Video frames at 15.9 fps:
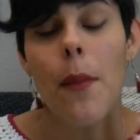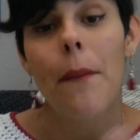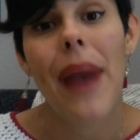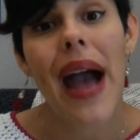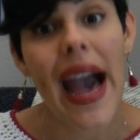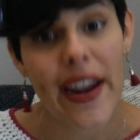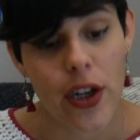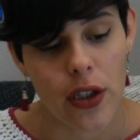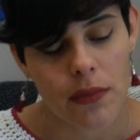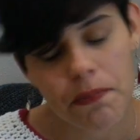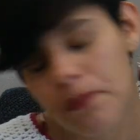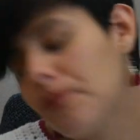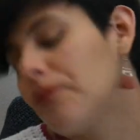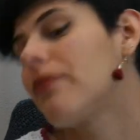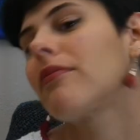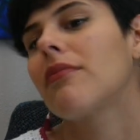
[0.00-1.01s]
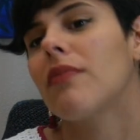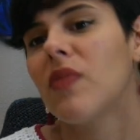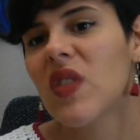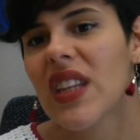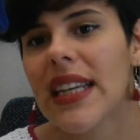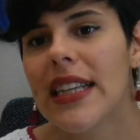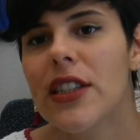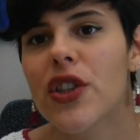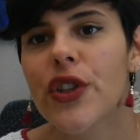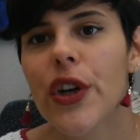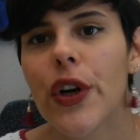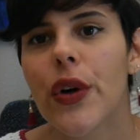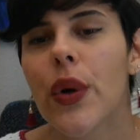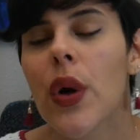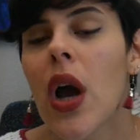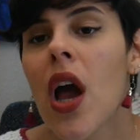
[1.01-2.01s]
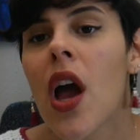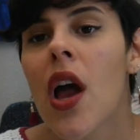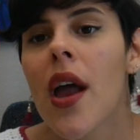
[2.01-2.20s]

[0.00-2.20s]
pattern. So